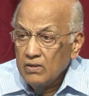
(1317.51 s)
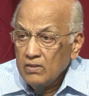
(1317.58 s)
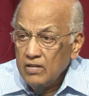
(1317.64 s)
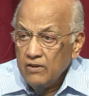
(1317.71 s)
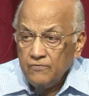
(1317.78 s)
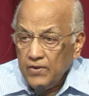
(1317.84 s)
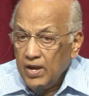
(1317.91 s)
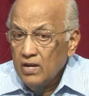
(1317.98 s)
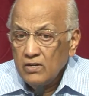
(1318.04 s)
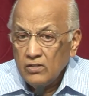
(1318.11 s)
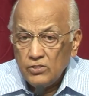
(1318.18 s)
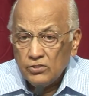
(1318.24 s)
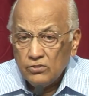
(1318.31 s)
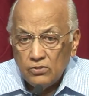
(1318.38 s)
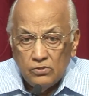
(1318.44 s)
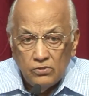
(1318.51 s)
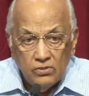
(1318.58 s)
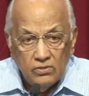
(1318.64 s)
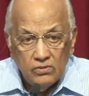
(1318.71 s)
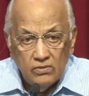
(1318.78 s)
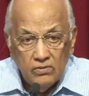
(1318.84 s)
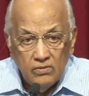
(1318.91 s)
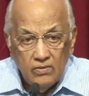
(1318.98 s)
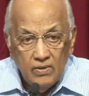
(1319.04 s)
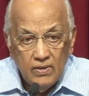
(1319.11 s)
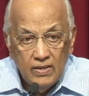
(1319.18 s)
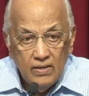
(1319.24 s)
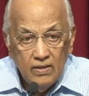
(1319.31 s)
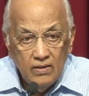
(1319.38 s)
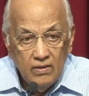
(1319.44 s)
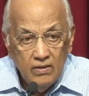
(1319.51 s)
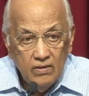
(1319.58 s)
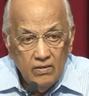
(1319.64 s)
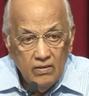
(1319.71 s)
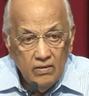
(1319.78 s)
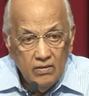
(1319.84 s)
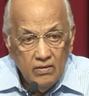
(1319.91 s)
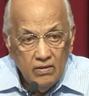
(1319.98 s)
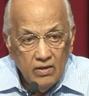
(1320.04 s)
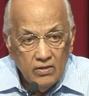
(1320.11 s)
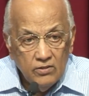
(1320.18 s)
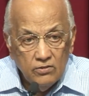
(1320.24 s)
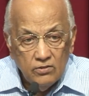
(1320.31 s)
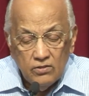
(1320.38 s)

They failed in school. And so